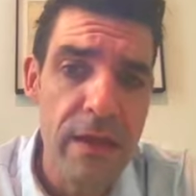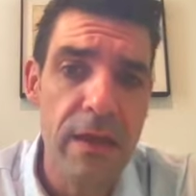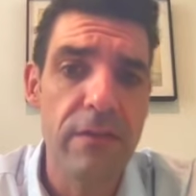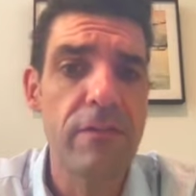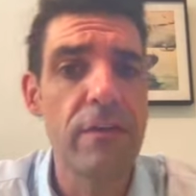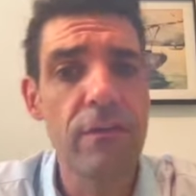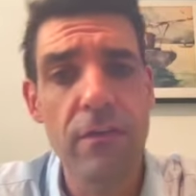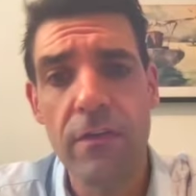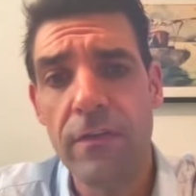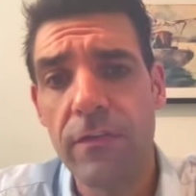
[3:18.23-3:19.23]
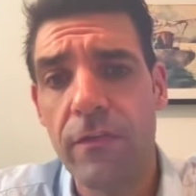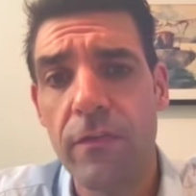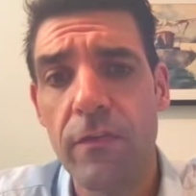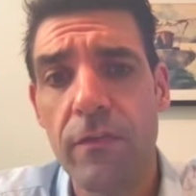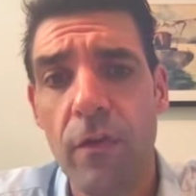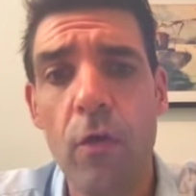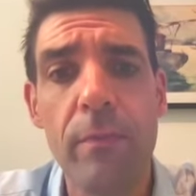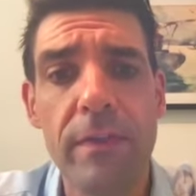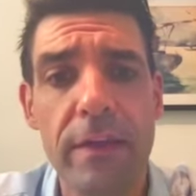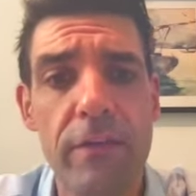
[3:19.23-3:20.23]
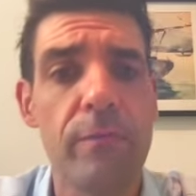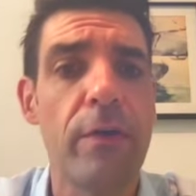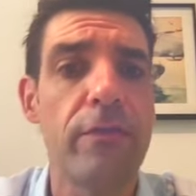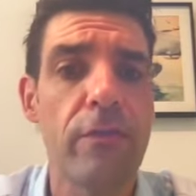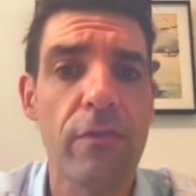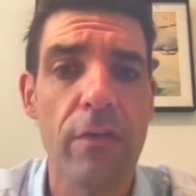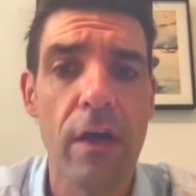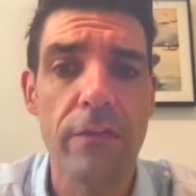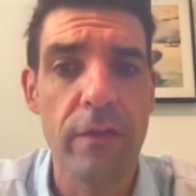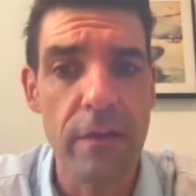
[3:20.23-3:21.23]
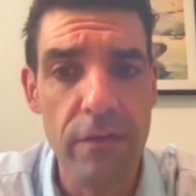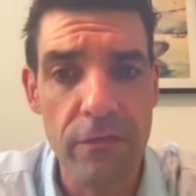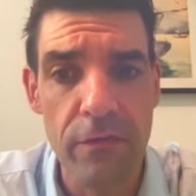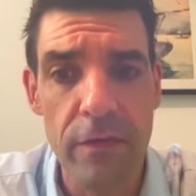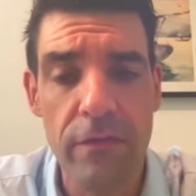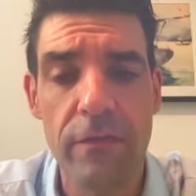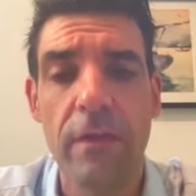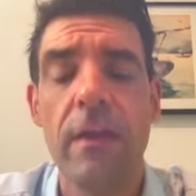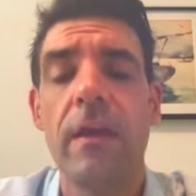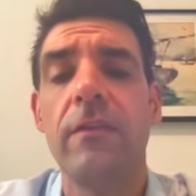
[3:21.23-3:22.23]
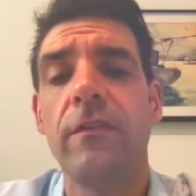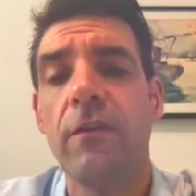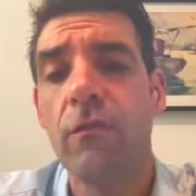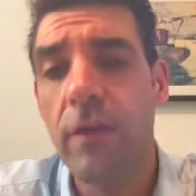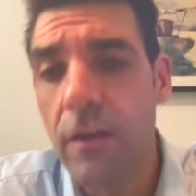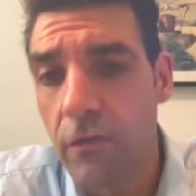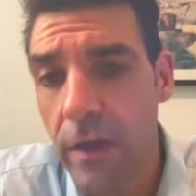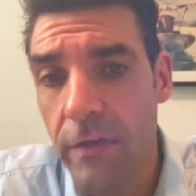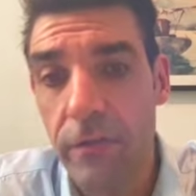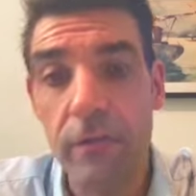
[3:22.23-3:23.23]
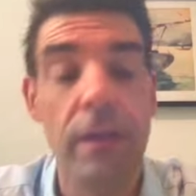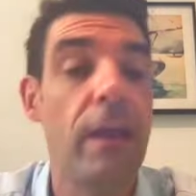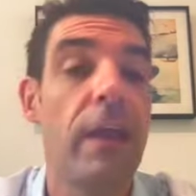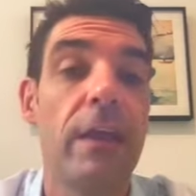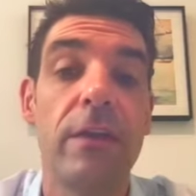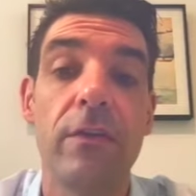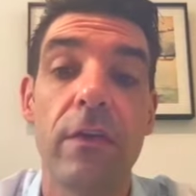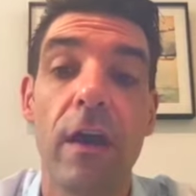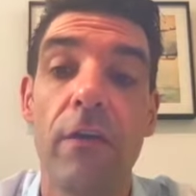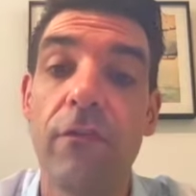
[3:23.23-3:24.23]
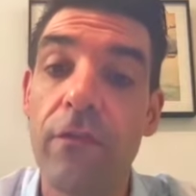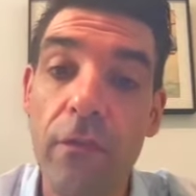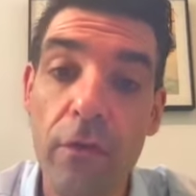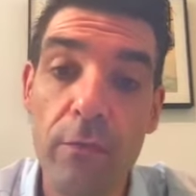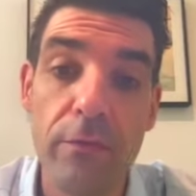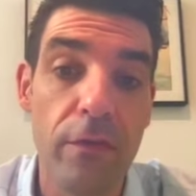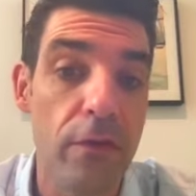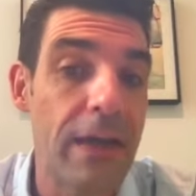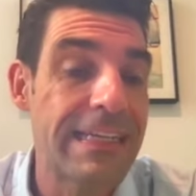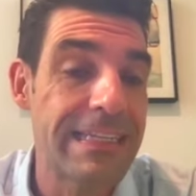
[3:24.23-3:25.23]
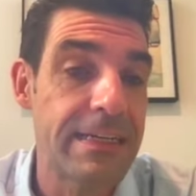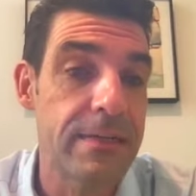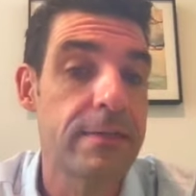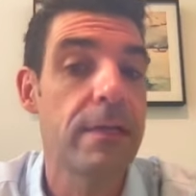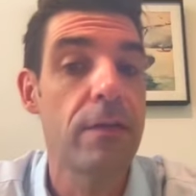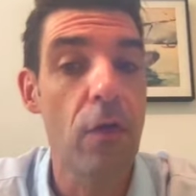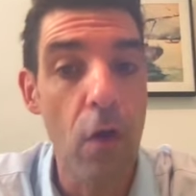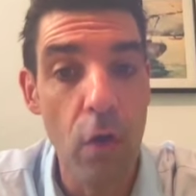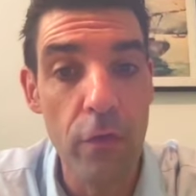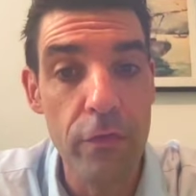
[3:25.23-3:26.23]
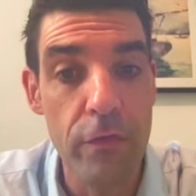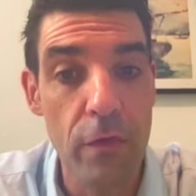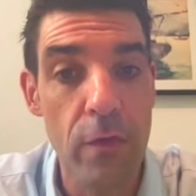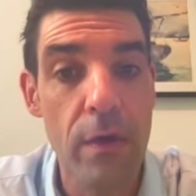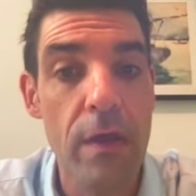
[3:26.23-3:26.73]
and she encourages the students to openly express their thoughts on inference, and she reiterates and affirms their ideas, and also